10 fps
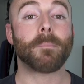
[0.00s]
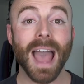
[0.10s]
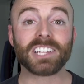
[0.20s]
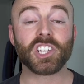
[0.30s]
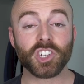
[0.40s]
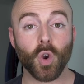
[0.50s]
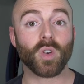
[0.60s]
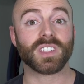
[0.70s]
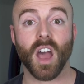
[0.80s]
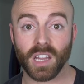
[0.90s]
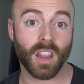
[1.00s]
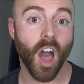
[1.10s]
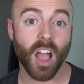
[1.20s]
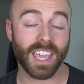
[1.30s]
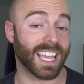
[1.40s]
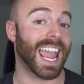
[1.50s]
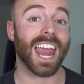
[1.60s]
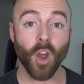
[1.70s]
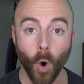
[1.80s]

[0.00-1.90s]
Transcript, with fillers: Imagine doors unlocking and